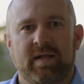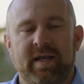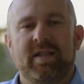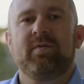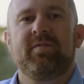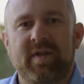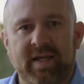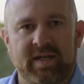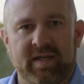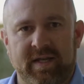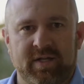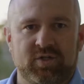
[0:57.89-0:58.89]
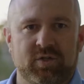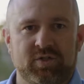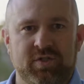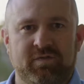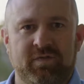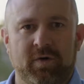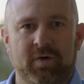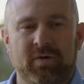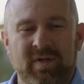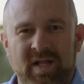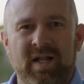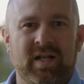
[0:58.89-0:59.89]
Now that we've taken an HLG
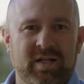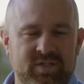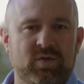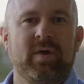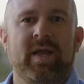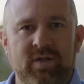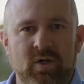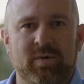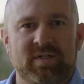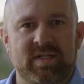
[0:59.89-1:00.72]
photo, let's go ahead and go